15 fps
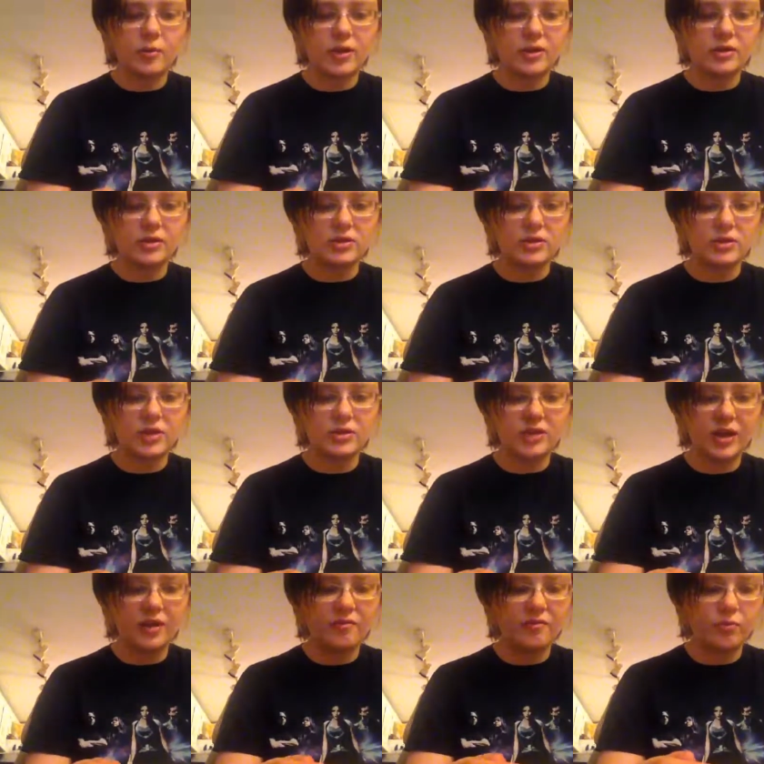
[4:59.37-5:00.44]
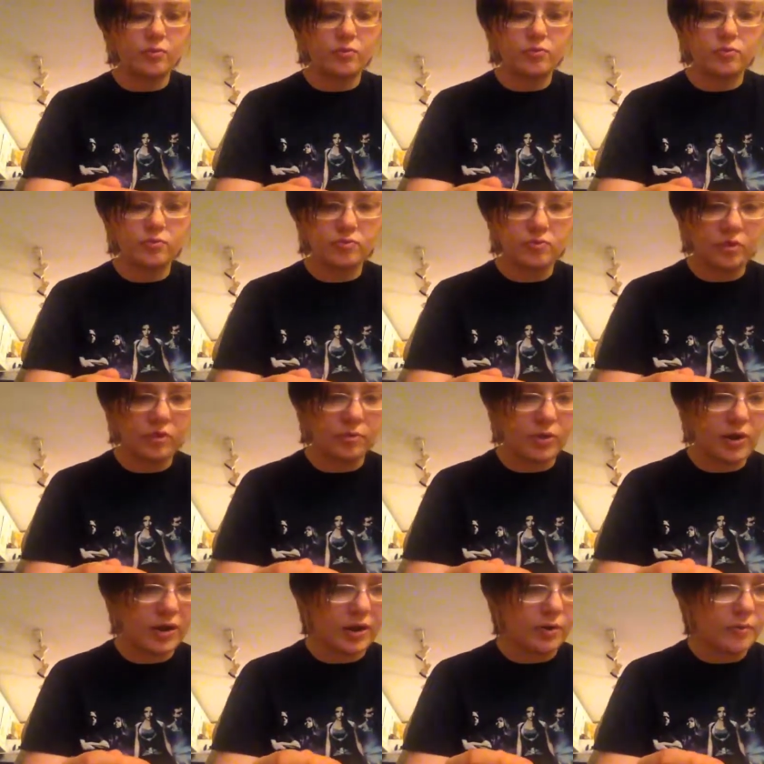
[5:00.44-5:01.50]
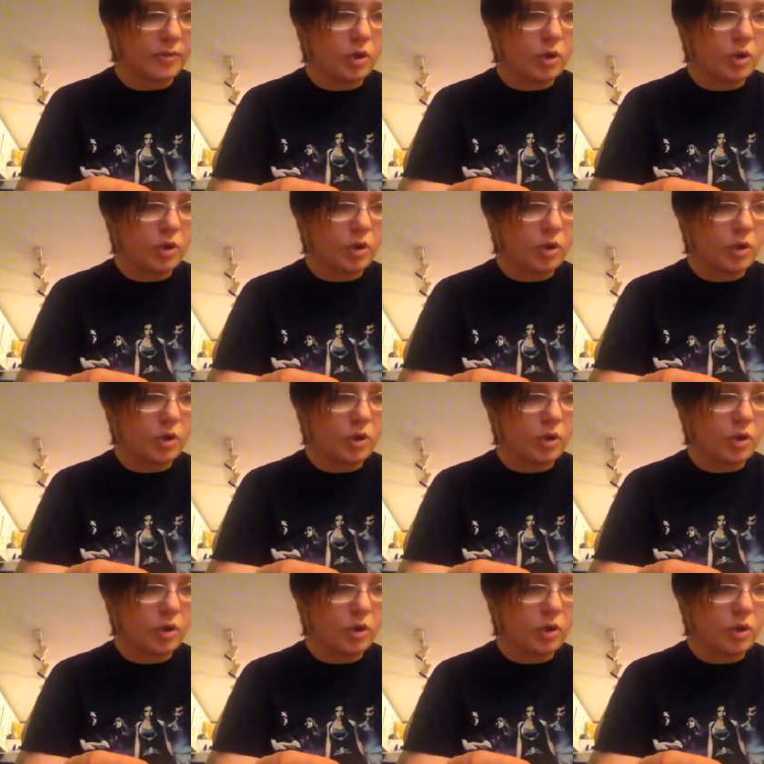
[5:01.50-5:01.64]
raked aside for, for the bread.